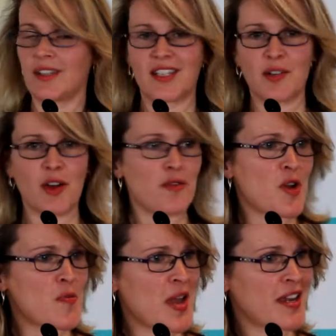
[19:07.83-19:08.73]
So I
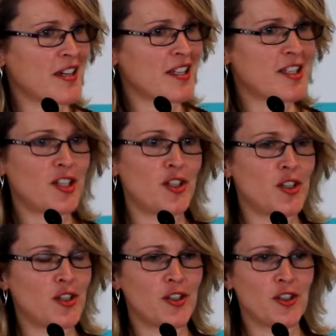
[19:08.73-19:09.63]
wrote back and I said,
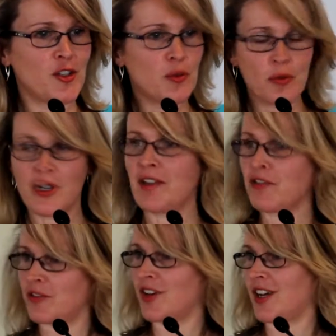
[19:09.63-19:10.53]
you will never
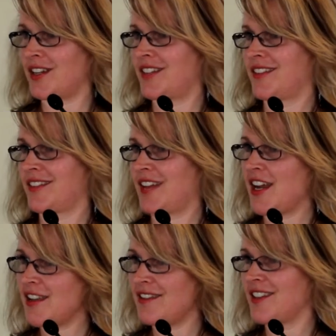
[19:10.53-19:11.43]
find
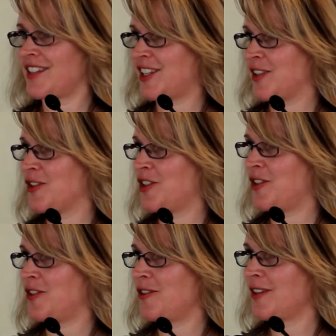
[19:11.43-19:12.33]
anything that tells
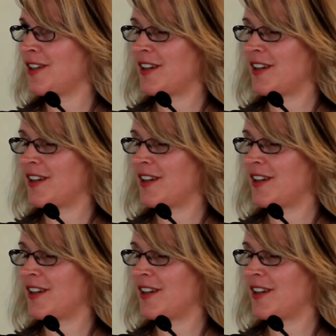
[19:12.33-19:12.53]
you